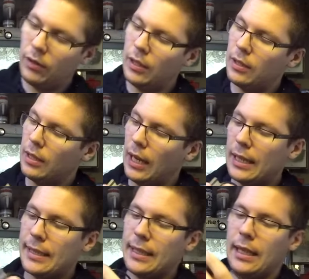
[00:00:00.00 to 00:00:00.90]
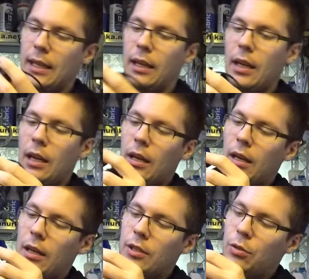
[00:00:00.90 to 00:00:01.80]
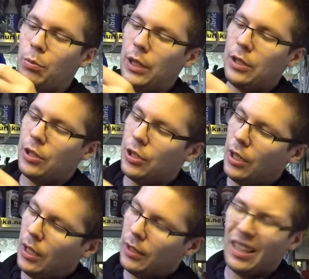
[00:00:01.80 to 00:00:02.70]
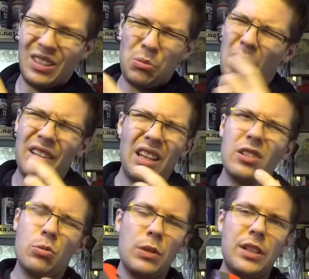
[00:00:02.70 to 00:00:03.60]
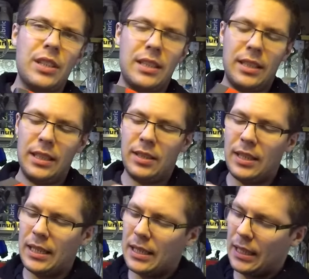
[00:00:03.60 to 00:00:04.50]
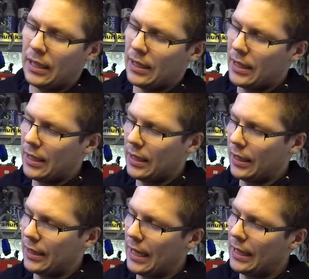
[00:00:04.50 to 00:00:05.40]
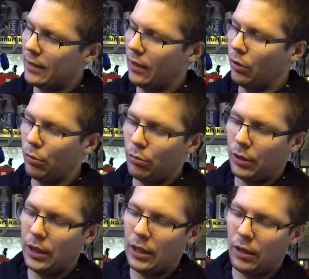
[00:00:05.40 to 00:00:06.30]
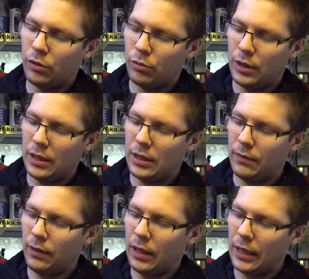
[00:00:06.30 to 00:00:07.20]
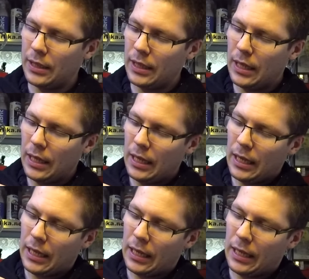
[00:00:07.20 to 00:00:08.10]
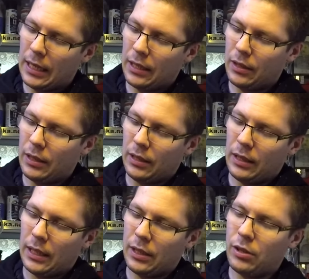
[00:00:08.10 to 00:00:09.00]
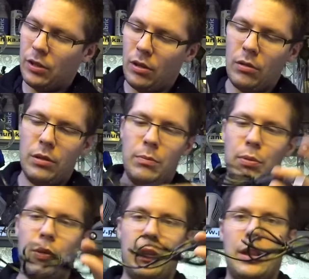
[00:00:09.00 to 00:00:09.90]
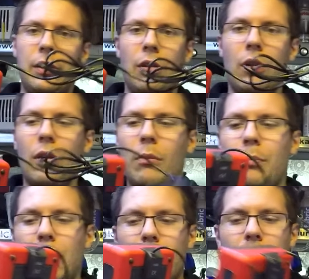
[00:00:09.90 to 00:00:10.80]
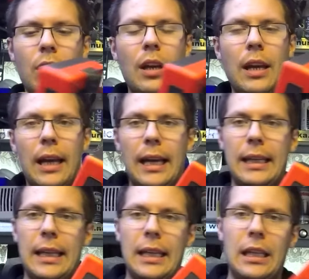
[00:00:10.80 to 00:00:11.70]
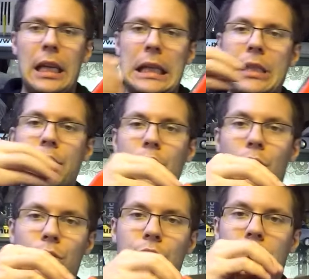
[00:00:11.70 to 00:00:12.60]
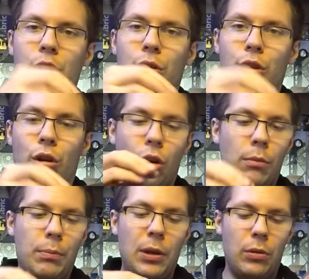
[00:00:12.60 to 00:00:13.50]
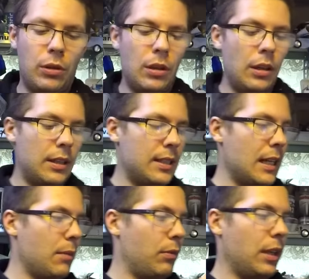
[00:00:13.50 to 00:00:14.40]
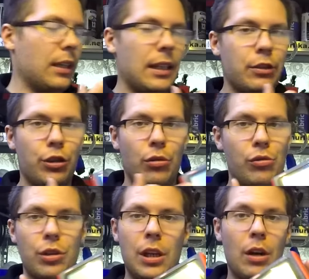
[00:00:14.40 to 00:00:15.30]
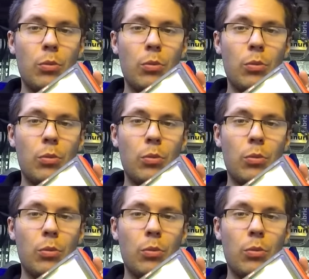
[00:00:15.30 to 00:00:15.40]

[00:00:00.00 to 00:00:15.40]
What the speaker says: It has a switch. Not switch. It's sending data through here to this device, and like so, you put it in your computer, and it shows on your computer the same thing that shows here.